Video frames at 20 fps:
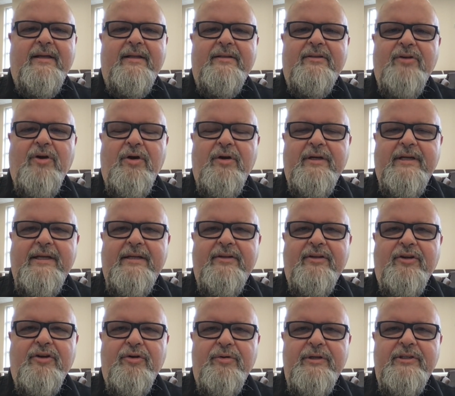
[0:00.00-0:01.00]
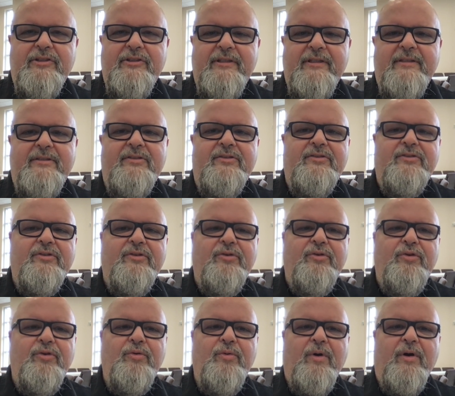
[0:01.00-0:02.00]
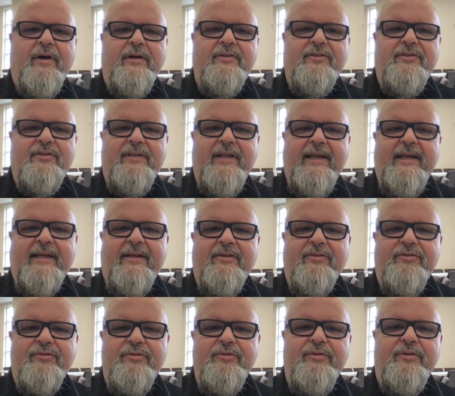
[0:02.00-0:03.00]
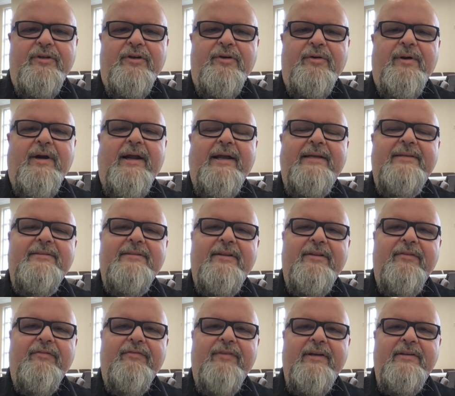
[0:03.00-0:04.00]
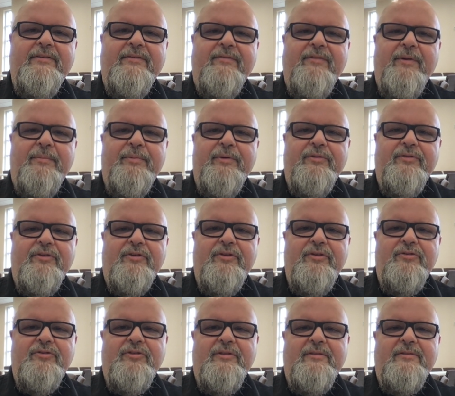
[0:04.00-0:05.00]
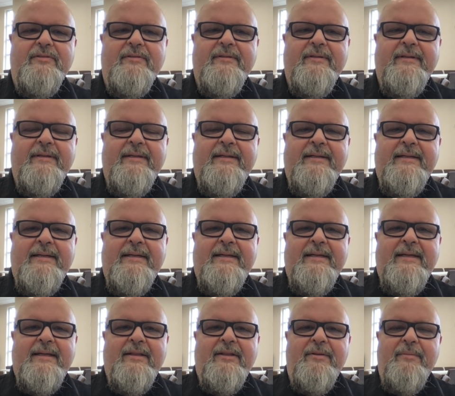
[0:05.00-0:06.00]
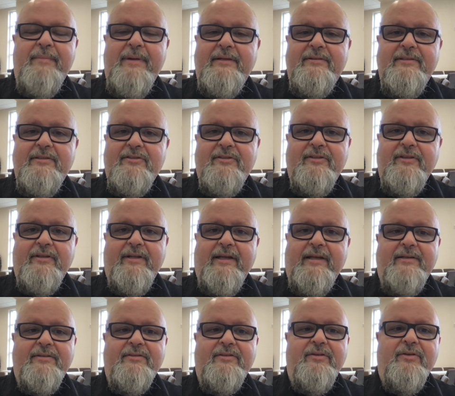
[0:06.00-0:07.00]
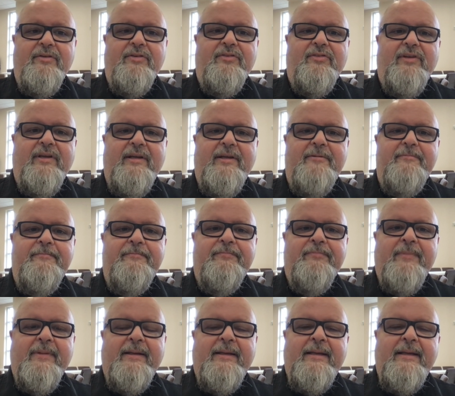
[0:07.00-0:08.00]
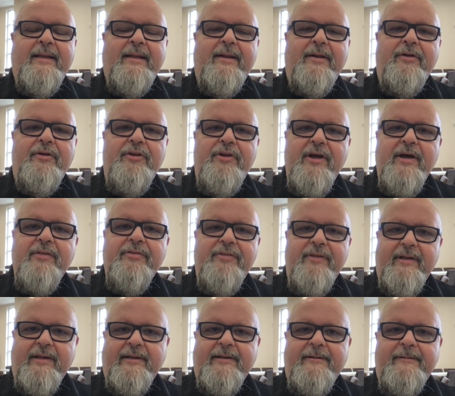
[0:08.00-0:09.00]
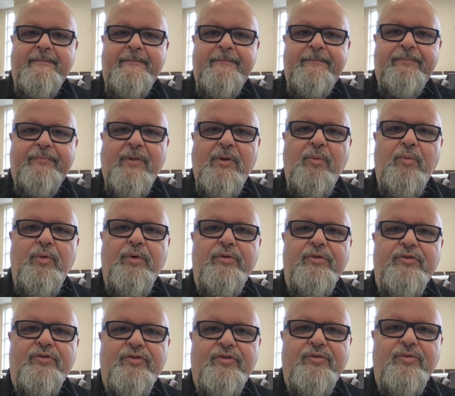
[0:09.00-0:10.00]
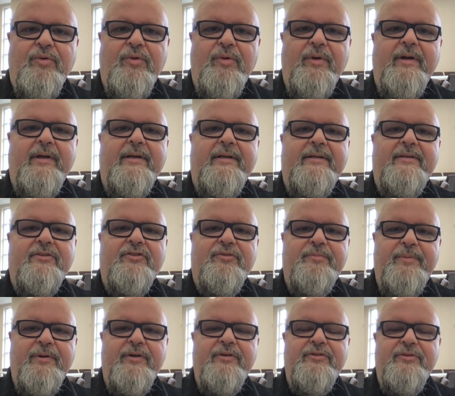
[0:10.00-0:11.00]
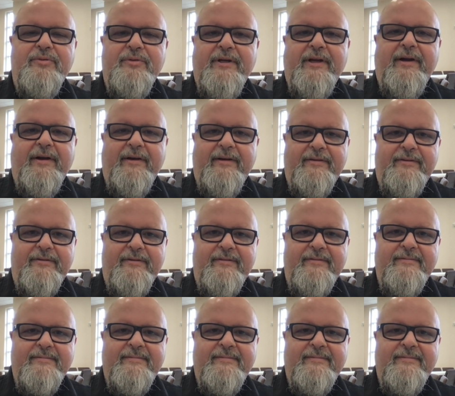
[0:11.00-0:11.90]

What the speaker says: talking to Christians who aren't staying true to Christ in the face of their persecutions, the message today is still the same. Nothing will destroy spiritual character